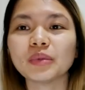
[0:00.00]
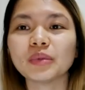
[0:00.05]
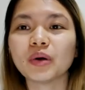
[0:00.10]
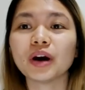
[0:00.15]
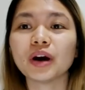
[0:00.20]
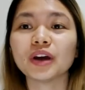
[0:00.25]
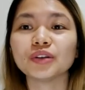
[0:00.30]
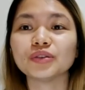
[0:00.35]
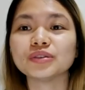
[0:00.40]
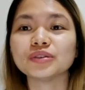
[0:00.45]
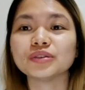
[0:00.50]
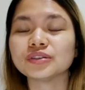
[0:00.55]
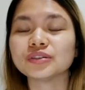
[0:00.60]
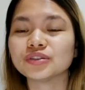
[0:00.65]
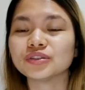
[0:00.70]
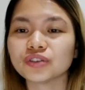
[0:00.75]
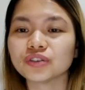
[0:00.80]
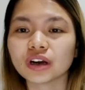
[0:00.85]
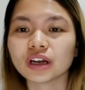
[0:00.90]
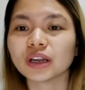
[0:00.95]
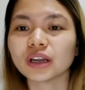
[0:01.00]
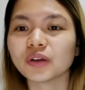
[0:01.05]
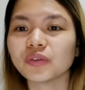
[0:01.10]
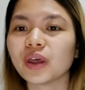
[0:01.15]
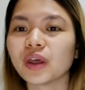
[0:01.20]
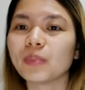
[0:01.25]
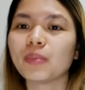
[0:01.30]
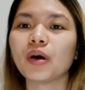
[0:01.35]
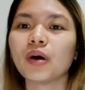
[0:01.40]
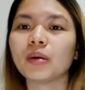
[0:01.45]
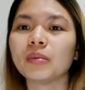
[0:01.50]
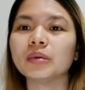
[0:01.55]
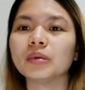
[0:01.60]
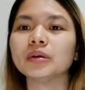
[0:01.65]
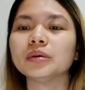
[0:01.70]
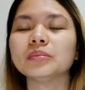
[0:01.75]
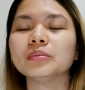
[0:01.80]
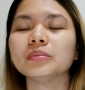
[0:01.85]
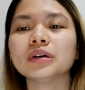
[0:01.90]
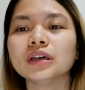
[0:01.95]
or are you still struggling with that
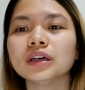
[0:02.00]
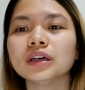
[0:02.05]
problem?